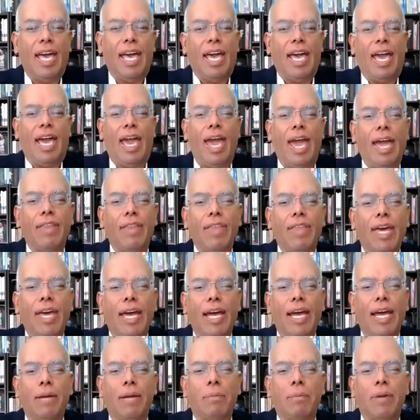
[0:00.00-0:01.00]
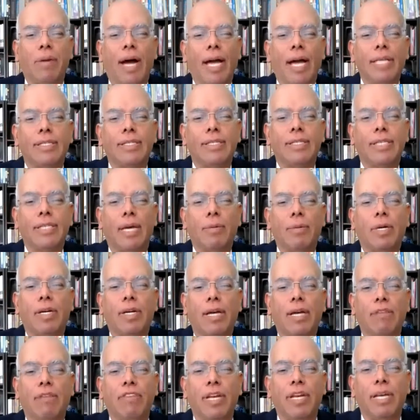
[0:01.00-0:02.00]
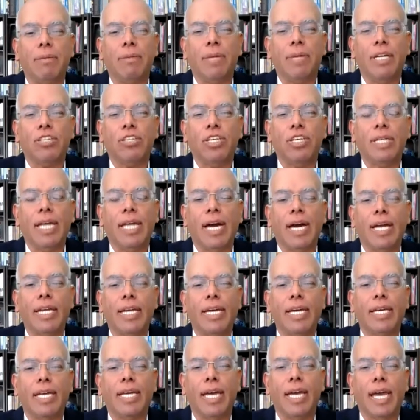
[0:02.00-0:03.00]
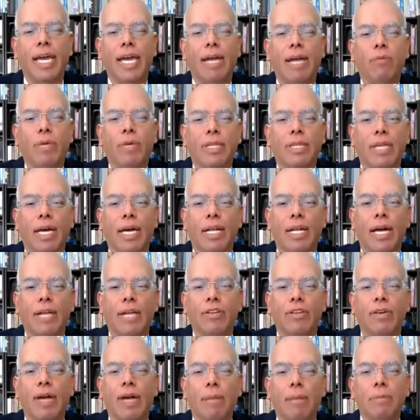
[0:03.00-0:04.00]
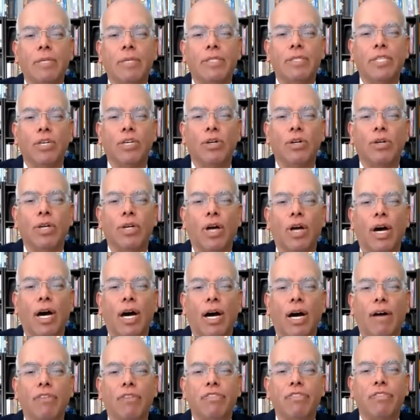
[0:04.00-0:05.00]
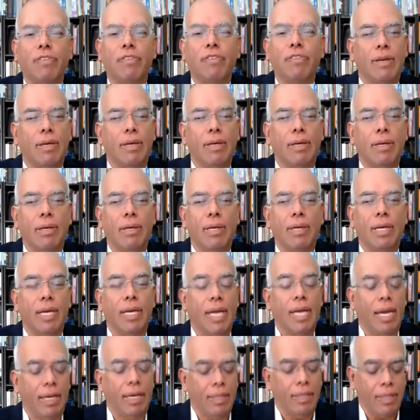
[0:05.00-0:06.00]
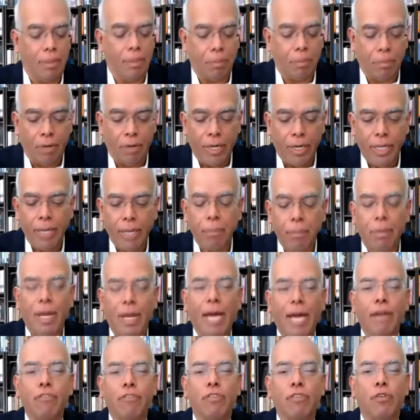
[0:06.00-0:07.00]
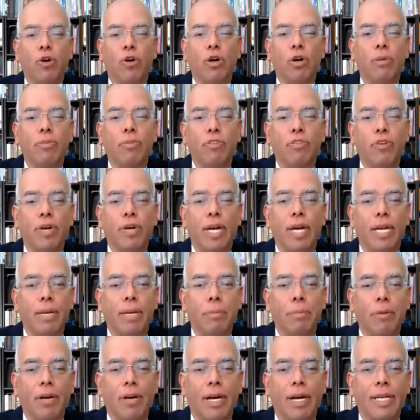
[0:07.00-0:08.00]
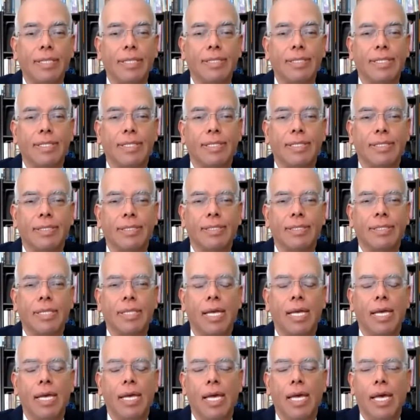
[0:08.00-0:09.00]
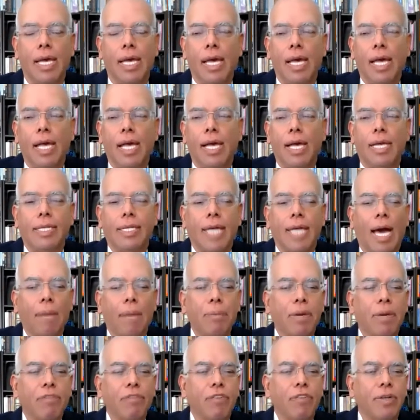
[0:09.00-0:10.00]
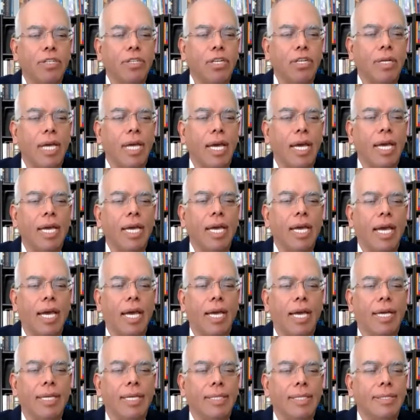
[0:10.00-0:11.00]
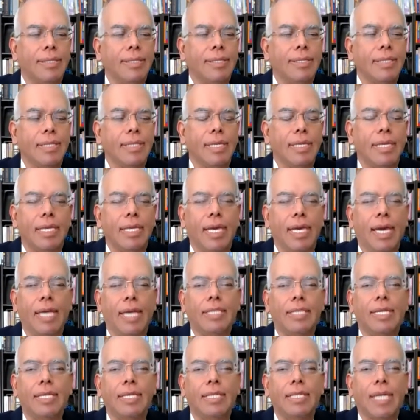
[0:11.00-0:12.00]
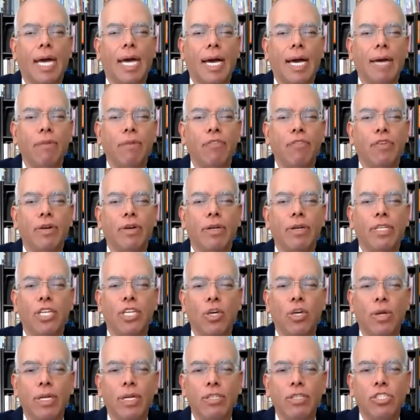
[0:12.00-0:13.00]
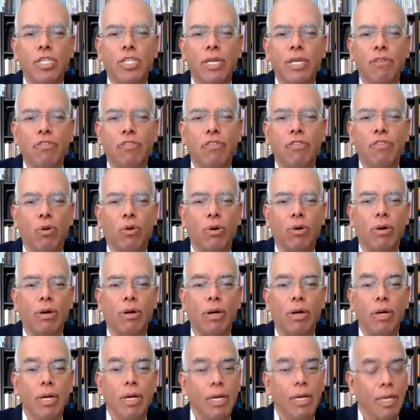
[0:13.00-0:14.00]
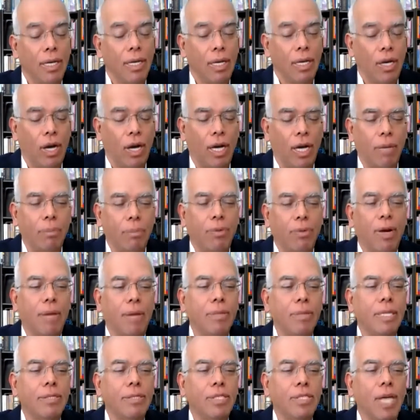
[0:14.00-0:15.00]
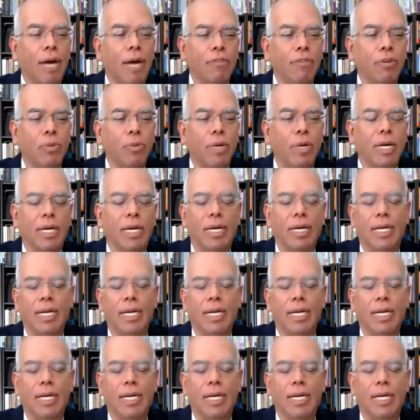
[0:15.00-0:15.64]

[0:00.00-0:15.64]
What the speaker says: Hey there, Brian Sommer and Vinnie Mirchandani again with another episode of the Burning Platform for Enterprises. Topic for today is it time for a eulogy for on-premise software?